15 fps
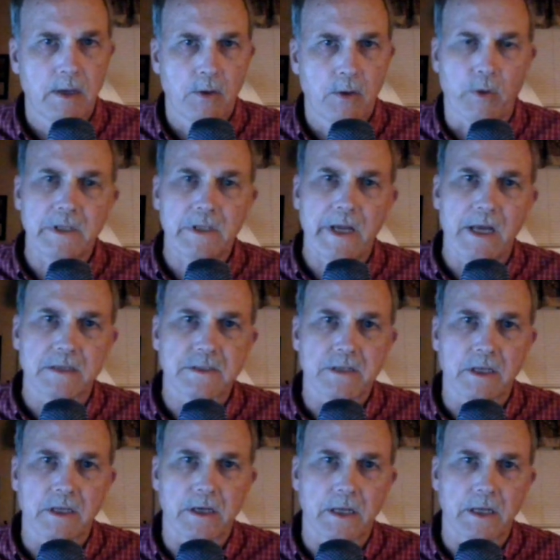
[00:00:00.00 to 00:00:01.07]
One last
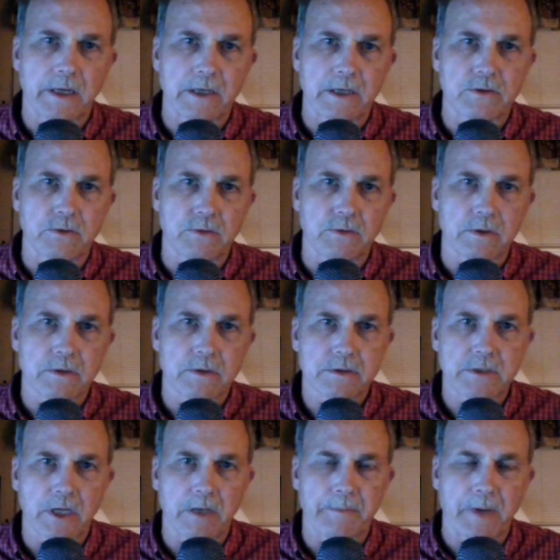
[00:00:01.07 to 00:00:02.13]
thing I'd like to
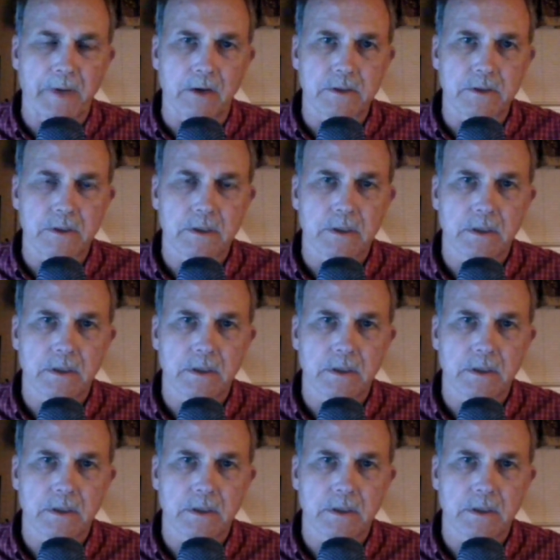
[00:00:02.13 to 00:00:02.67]
say about